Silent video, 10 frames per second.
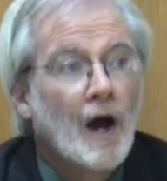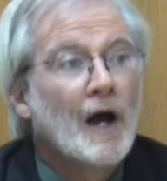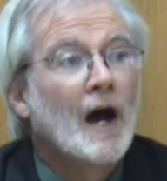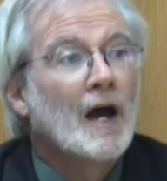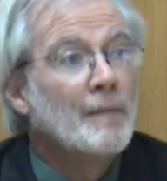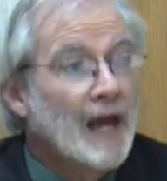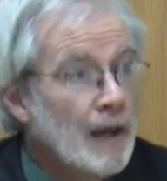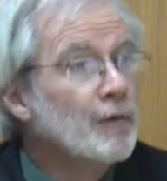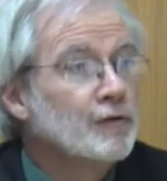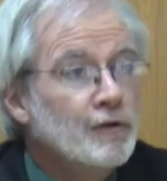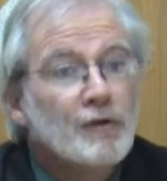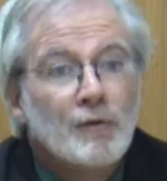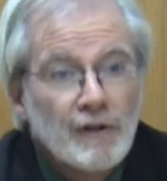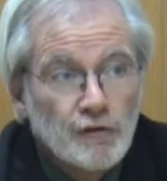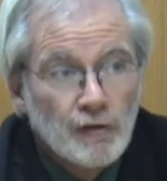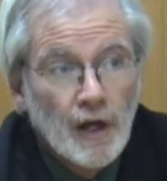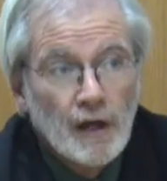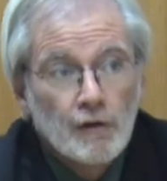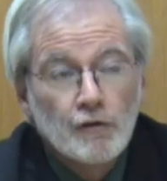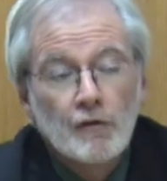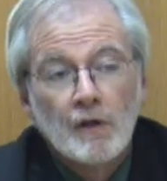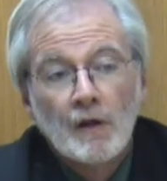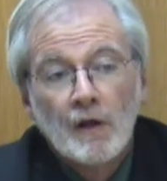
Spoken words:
why I am able to do these things